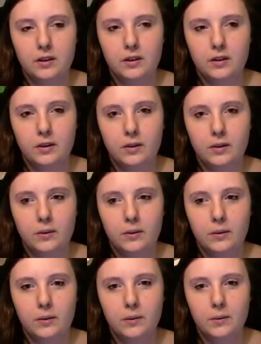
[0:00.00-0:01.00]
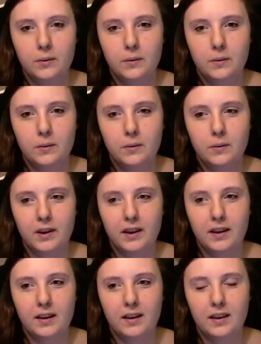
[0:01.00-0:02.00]
No.
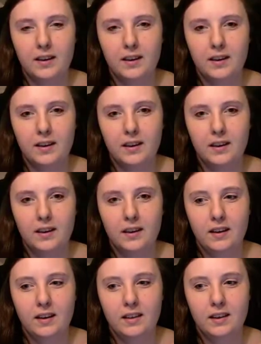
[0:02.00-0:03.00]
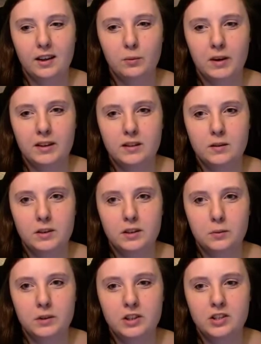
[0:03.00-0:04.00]
Okay. I think it might have been
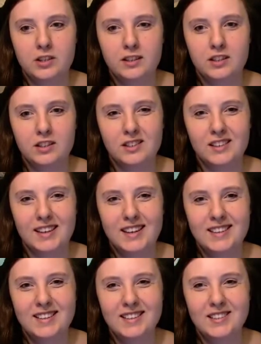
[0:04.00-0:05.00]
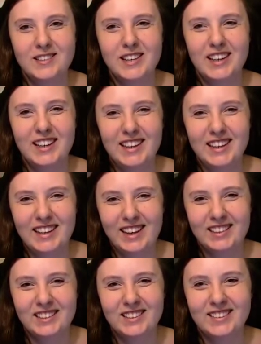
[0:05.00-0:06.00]
a witch that tried to
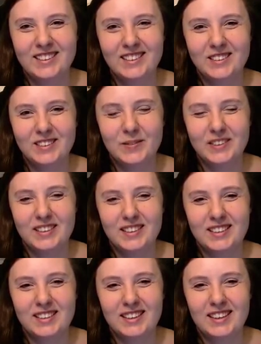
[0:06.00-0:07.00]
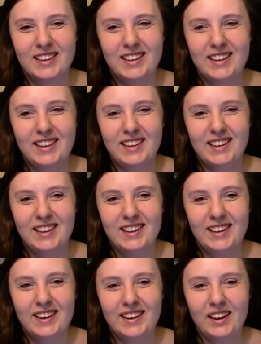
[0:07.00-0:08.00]
enter the lot, but I
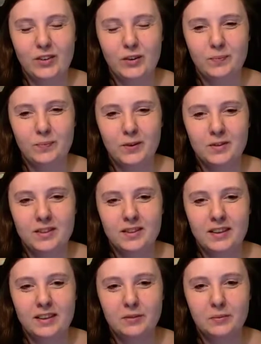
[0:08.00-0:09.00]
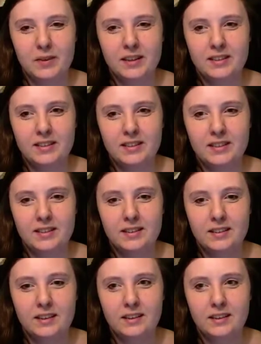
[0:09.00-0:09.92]
have a mod that makes it